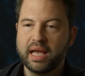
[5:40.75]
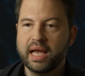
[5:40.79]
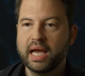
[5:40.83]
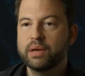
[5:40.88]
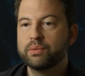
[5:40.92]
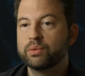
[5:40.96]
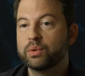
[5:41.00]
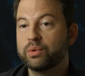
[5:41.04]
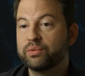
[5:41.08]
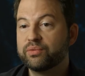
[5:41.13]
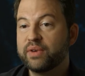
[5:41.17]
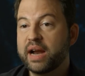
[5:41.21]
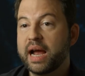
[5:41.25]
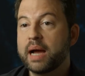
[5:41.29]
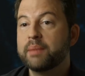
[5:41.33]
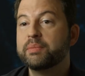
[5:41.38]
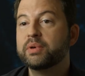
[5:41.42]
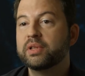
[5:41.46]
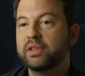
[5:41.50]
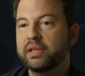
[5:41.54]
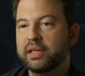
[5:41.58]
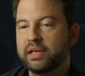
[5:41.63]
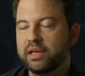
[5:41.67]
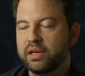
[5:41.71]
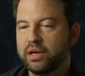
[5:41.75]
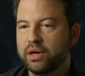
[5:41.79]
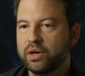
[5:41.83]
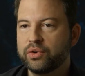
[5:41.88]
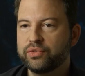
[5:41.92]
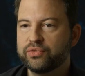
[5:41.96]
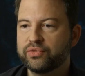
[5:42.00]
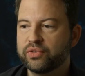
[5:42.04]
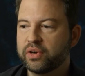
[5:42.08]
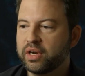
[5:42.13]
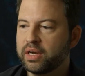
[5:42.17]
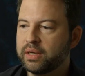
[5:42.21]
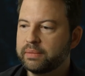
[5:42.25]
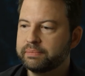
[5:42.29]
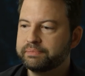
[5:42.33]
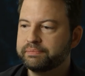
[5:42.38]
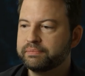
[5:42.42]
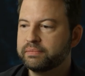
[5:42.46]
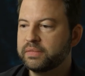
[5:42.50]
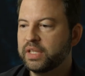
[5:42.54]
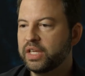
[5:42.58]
and we'll rapidly go from,